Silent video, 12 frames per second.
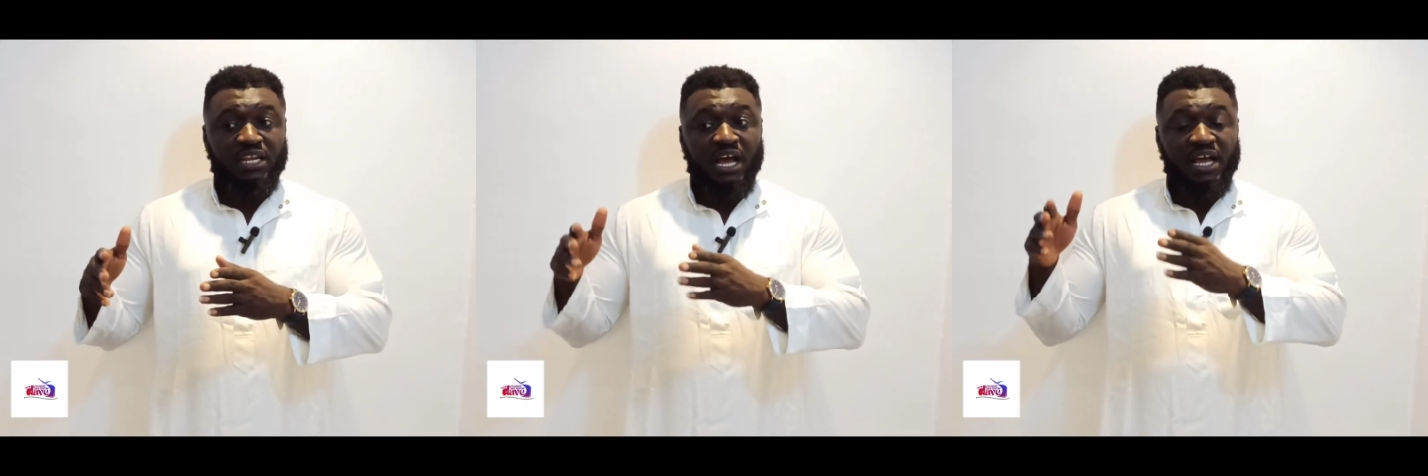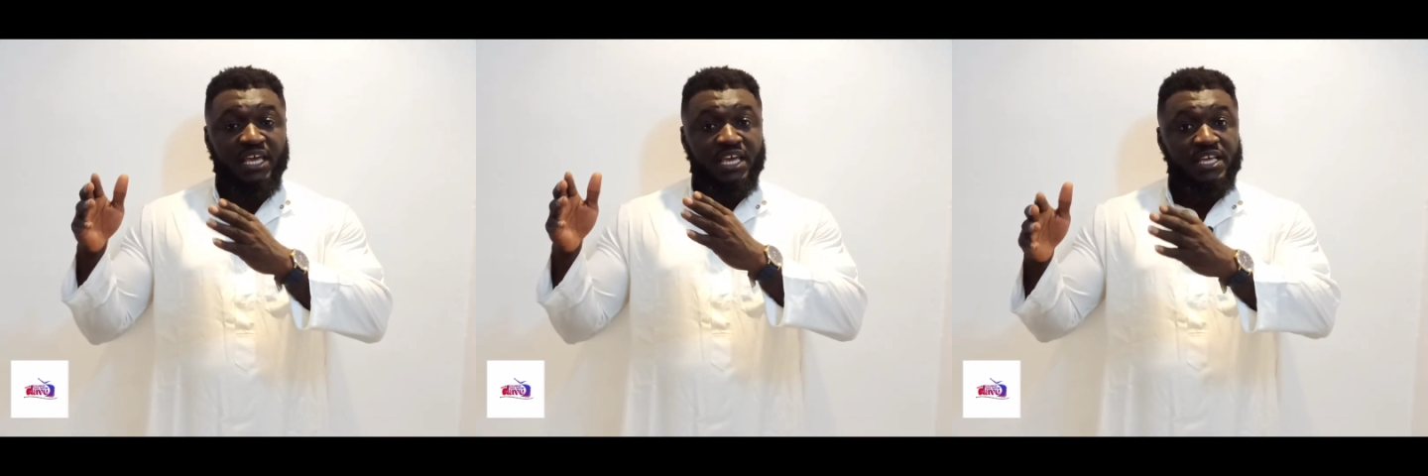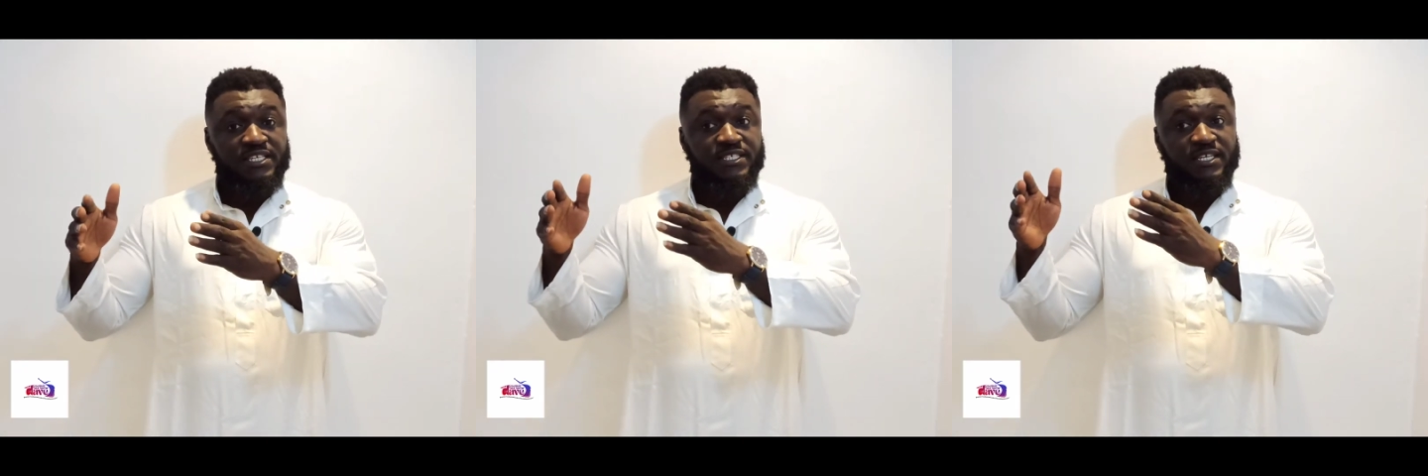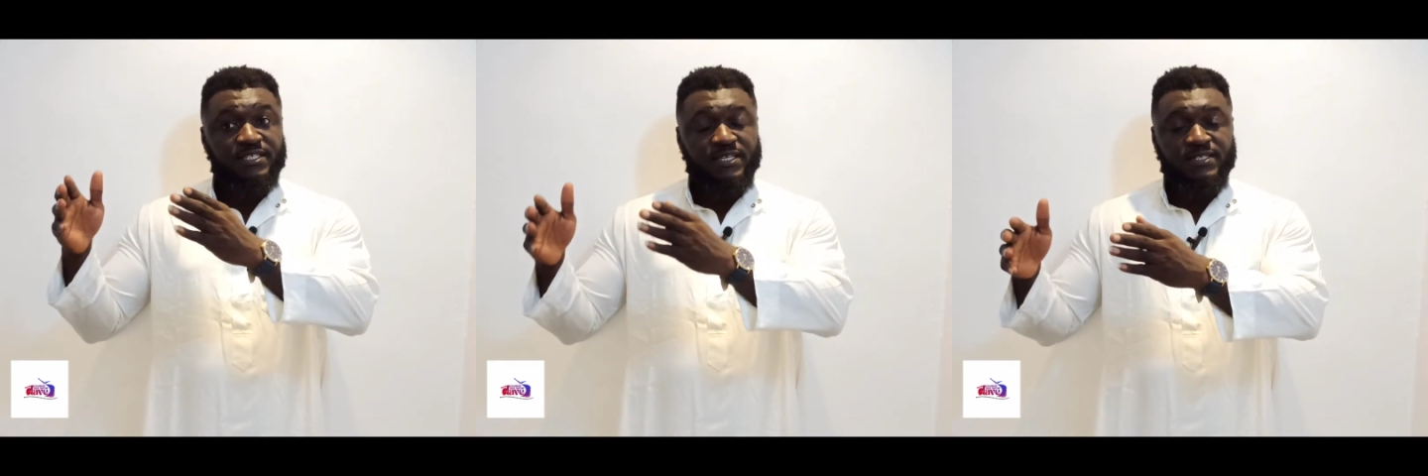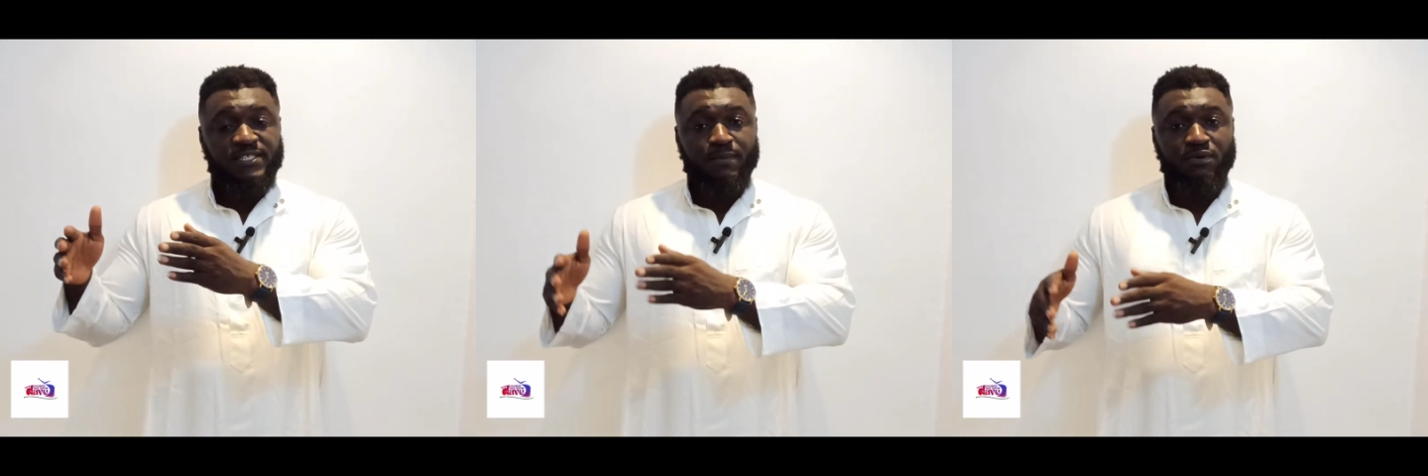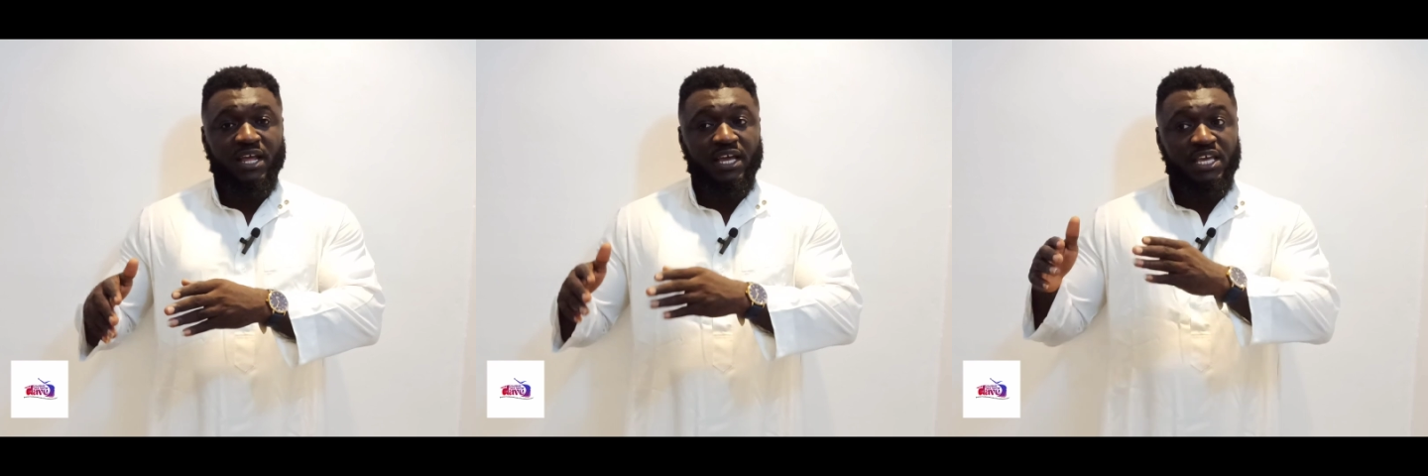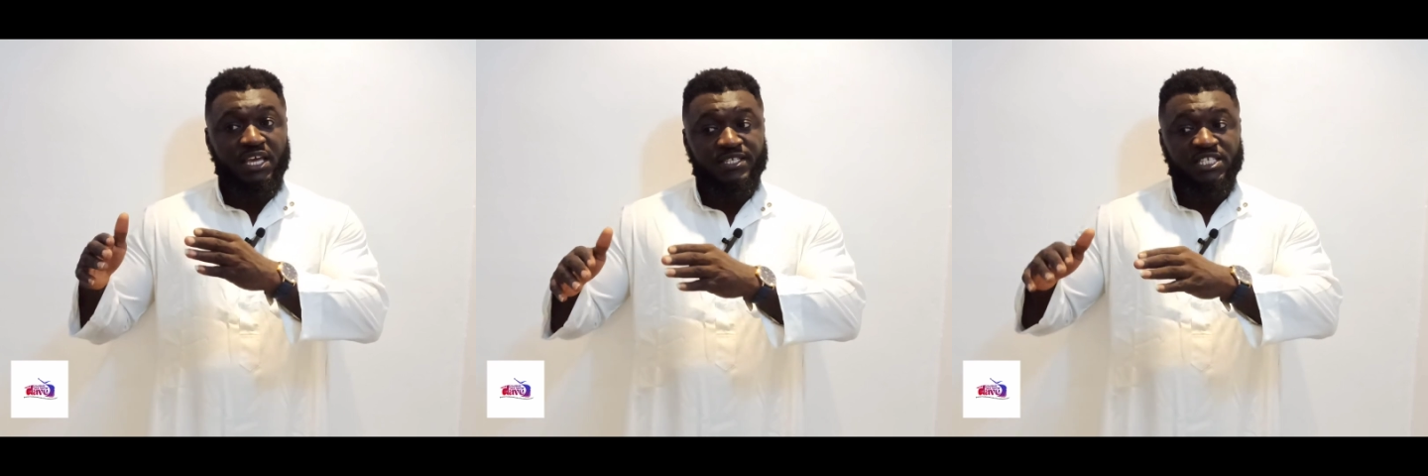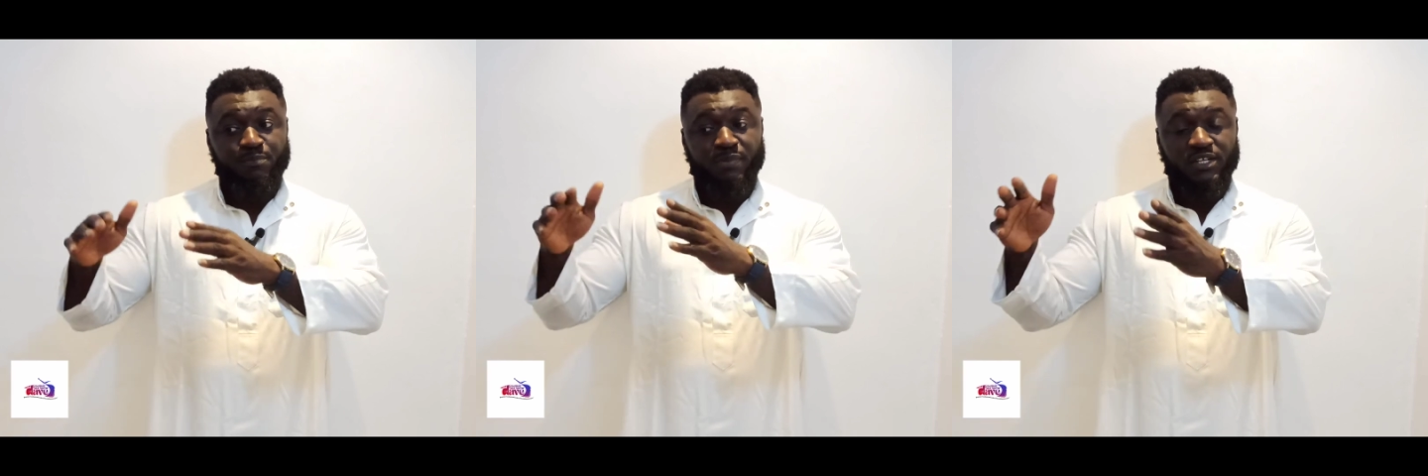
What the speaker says: in our AC system, in our AC